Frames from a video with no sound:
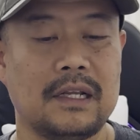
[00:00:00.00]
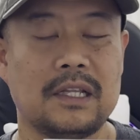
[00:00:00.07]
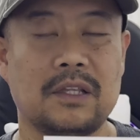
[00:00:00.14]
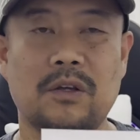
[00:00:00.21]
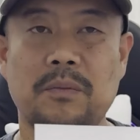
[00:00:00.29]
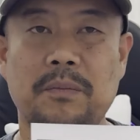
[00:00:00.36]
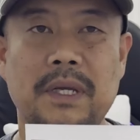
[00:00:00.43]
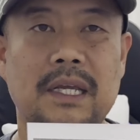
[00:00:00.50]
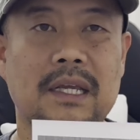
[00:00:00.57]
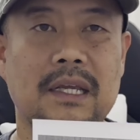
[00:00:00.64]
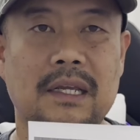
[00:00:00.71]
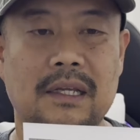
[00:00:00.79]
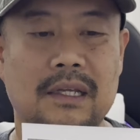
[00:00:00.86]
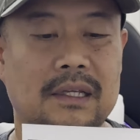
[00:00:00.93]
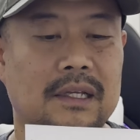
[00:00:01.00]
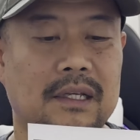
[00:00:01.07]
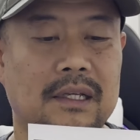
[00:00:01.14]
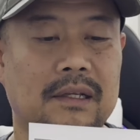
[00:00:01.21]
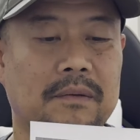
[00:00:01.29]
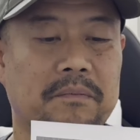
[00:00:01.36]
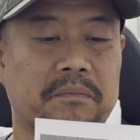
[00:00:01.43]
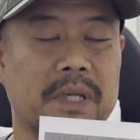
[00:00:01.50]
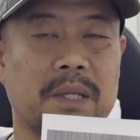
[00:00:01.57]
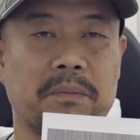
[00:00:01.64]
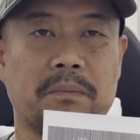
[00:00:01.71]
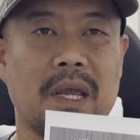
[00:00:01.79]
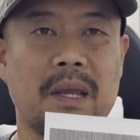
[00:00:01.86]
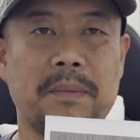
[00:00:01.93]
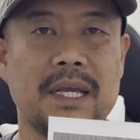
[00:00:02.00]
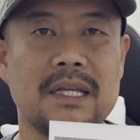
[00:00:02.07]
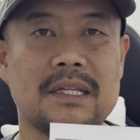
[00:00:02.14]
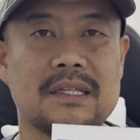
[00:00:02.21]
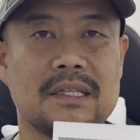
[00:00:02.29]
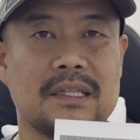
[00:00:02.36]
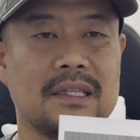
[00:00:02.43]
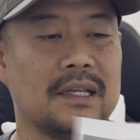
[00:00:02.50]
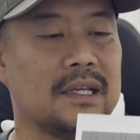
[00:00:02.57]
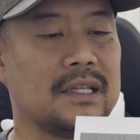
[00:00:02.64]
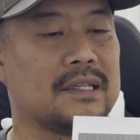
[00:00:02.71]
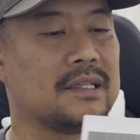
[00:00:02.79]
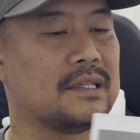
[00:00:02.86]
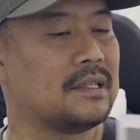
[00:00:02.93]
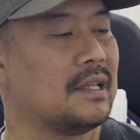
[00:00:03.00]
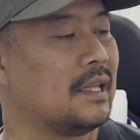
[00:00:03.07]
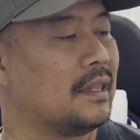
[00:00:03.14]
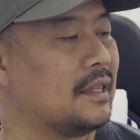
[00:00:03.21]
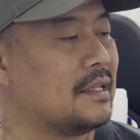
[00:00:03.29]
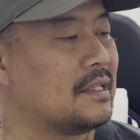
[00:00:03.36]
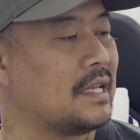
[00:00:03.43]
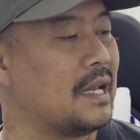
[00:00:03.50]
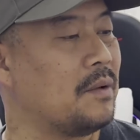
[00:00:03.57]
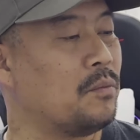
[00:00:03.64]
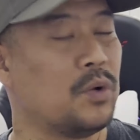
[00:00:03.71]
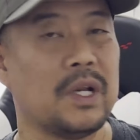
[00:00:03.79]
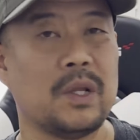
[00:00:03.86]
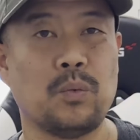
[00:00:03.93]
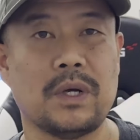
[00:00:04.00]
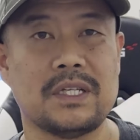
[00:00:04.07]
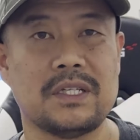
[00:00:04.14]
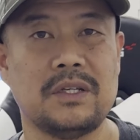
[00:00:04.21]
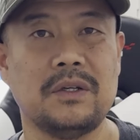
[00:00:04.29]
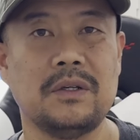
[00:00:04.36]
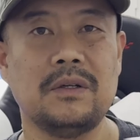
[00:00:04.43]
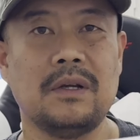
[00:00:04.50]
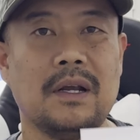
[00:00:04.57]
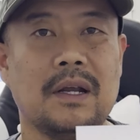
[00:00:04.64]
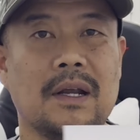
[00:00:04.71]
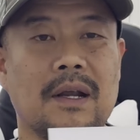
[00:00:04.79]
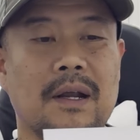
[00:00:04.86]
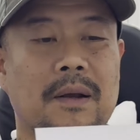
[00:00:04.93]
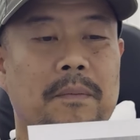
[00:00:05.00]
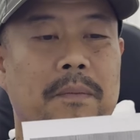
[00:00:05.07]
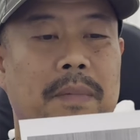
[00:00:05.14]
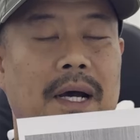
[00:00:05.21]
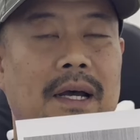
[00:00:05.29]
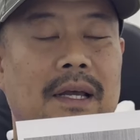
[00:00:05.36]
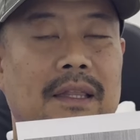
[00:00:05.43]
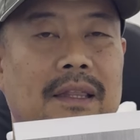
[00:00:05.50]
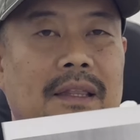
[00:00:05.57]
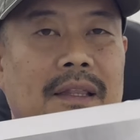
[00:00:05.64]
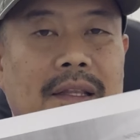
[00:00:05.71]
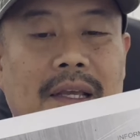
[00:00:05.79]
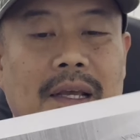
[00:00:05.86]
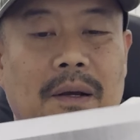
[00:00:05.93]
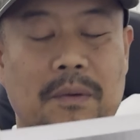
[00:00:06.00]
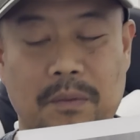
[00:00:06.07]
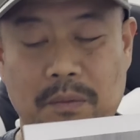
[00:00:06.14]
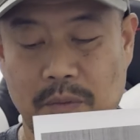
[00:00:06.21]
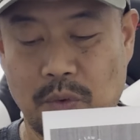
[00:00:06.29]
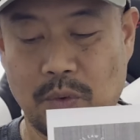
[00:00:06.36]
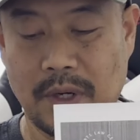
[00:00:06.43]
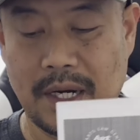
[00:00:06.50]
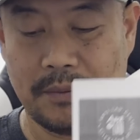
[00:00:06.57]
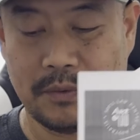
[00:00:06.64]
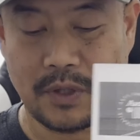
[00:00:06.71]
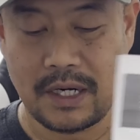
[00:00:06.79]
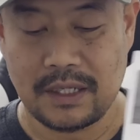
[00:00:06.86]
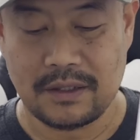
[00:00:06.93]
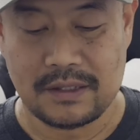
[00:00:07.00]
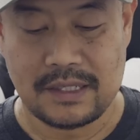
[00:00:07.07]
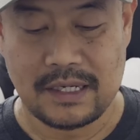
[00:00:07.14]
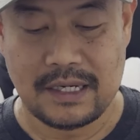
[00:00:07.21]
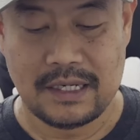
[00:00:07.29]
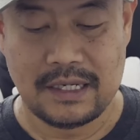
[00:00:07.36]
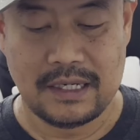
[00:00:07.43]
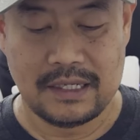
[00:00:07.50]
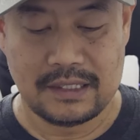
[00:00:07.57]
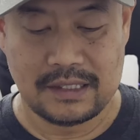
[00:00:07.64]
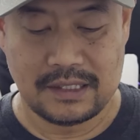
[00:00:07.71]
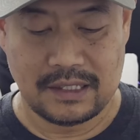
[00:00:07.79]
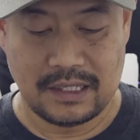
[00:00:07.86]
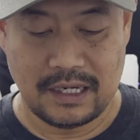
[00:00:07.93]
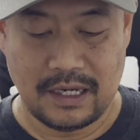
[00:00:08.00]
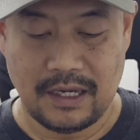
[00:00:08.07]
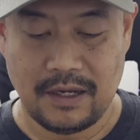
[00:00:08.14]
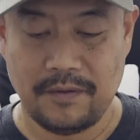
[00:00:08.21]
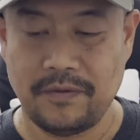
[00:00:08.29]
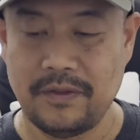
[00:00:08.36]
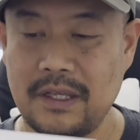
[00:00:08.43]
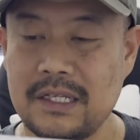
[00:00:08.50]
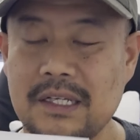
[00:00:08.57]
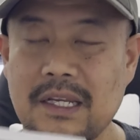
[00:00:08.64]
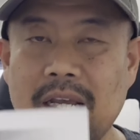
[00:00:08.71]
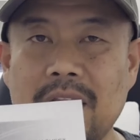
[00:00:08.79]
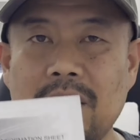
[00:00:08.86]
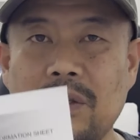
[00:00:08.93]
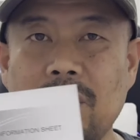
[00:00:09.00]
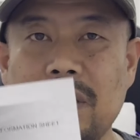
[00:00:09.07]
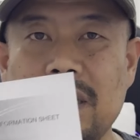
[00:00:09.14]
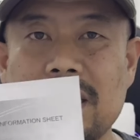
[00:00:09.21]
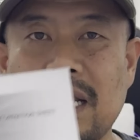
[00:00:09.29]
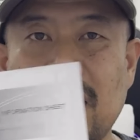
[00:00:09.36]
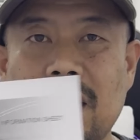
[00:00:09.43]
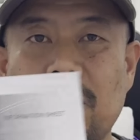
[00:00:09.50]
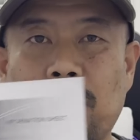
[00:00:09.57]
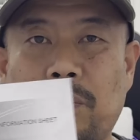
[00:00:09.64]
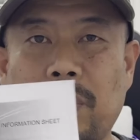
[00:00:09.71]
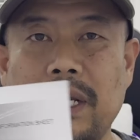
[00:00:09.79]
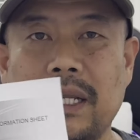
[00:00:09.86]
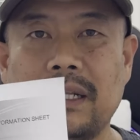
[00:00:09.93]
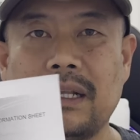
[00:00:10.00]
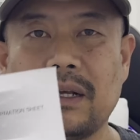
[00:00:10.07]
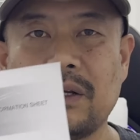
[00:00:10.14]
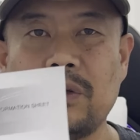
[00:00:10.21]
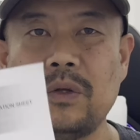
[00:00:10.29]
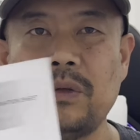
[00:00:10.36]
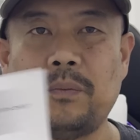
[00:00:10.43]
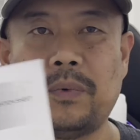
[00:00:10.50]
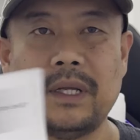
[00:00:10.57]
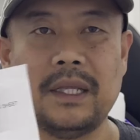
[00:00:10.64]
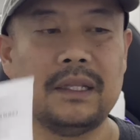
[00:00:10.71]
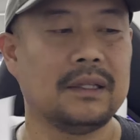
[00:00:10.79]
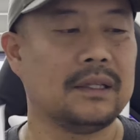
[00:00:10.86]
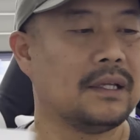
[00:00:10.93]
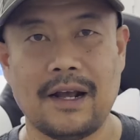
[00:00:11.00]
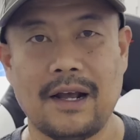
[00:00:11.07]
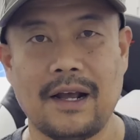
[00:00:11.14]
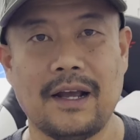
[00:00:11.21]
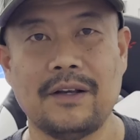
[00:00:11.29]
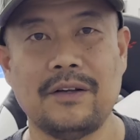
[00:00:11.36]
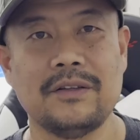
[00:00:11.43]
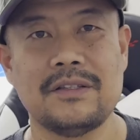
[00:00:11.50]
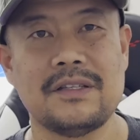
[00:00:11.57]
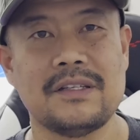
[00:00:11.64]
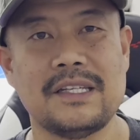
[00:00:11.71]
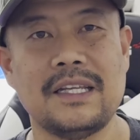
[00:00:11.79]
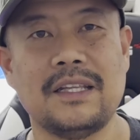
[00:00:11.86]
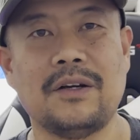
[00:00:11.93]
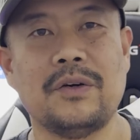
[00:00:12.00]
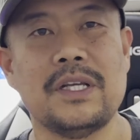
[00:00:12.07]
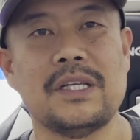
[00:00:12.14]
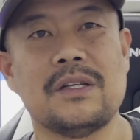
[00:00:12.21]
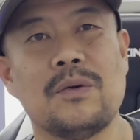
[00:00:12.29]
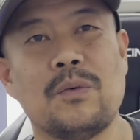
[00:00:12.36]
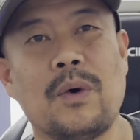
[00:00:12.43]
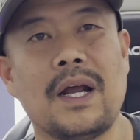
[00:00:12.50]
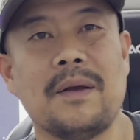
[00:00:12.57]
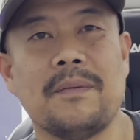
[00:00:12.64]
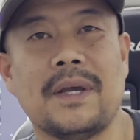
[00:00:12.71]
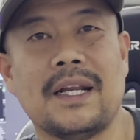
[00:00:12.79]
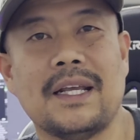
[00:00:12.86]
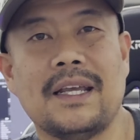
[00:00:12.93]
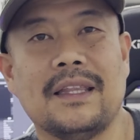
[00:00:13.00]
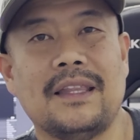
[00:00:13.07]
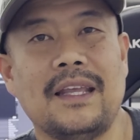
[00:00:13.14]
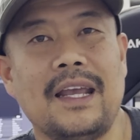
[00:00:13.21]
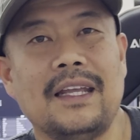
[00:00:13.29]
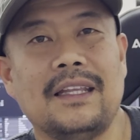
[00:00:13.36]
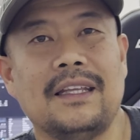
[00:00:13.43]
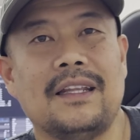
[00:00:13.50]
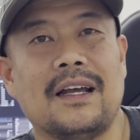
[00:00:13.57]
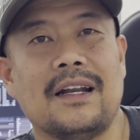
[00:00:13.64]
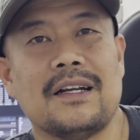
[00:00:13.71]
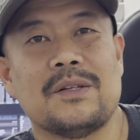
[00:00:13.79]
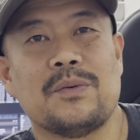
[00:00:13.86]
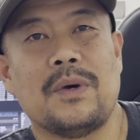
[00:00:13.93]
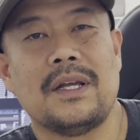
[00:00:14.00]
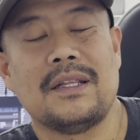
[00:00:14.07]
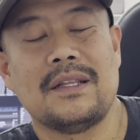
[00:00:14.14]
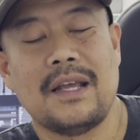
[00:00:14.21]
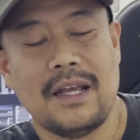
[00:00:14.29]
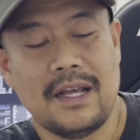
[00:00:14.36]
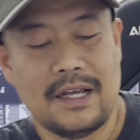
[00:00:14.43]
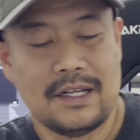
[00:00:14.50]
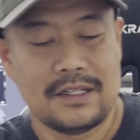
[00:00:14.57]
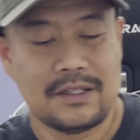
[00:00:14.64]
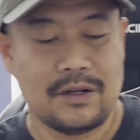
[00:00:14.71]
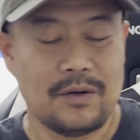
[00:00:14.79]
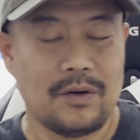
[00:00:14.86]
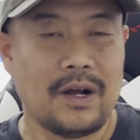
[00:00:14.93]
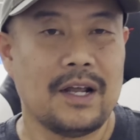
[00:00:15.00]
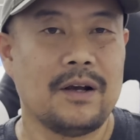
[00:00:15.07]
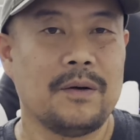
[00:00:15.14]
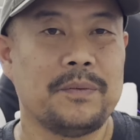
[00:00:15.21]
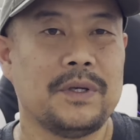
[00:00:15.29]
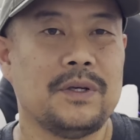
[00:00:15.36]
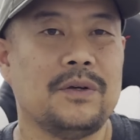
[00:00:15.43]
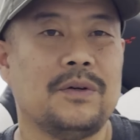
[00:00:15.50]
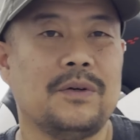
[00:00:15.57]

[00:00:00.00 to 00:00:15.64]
it could be, maybe it's not the same when it was new, but what I'm trying to say is, if this can do this kind of print, a good print, I don't see the reason why I'm gonna get the $80 one. So I hope you